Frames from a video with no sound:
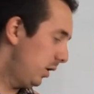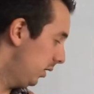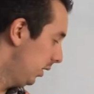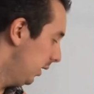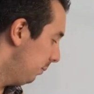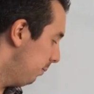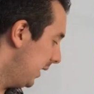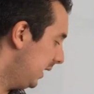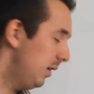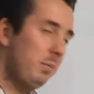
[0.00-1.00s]
but
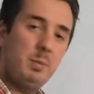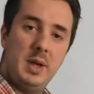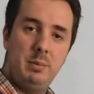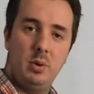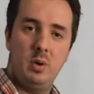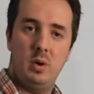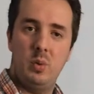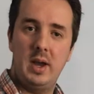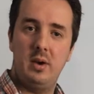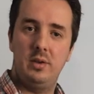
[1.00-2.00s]
make it
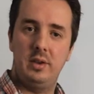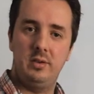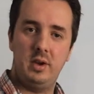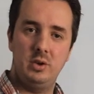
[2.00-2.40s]
people aware on